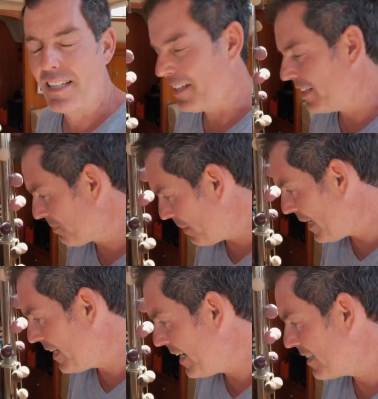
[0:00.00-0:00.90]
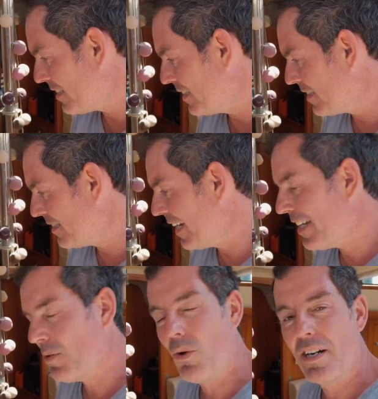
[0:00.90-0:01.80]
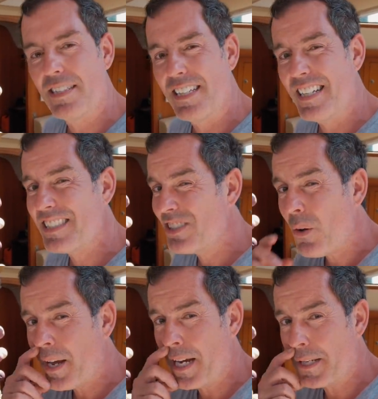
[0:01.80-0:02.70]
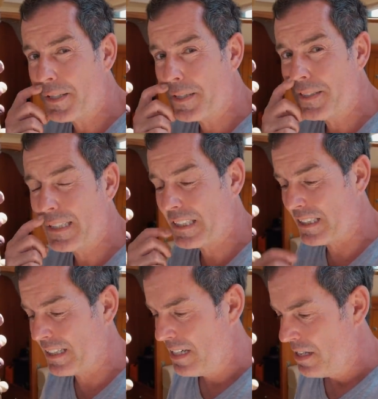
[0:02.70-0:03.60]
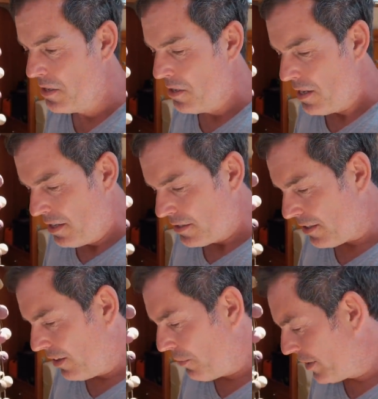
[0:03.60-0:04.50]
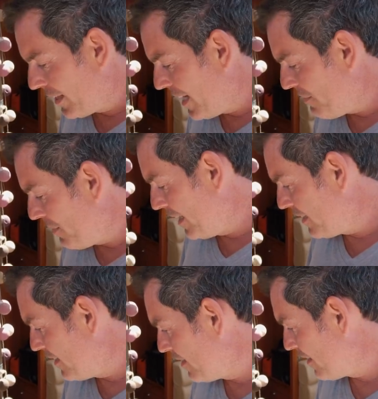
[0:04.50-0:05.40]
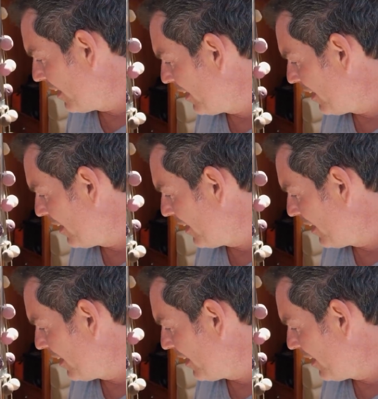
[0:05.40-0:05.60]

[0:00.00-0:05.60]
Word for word: Like it's been here since day one, and it is not in a good condition. So I want to keep it as this is our